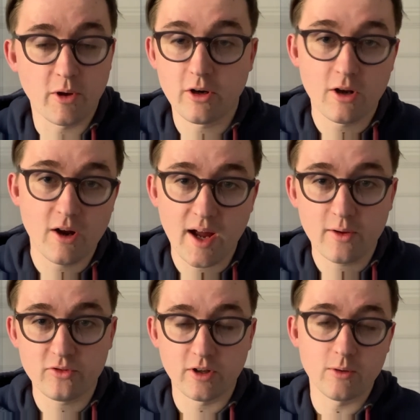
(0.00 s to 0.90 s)
I don't know
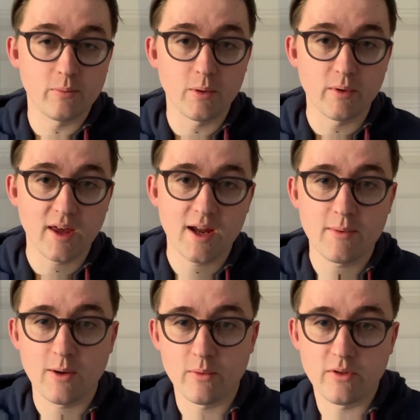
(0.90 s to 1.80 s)
how still, but we came
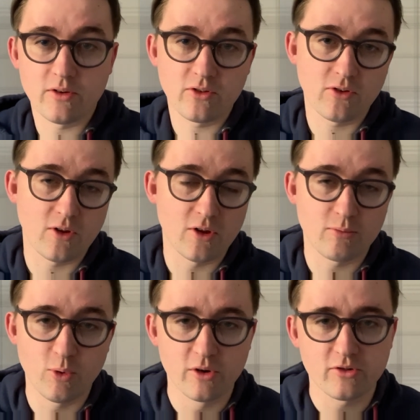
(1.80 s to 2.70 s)
out with the
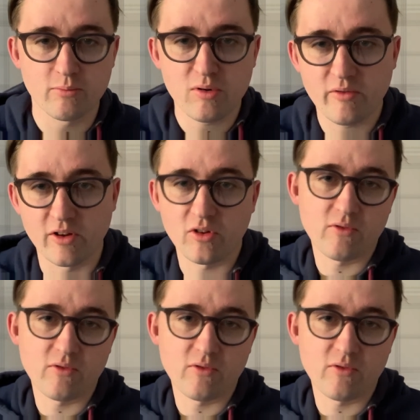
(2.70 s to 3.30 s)
smallest of profits.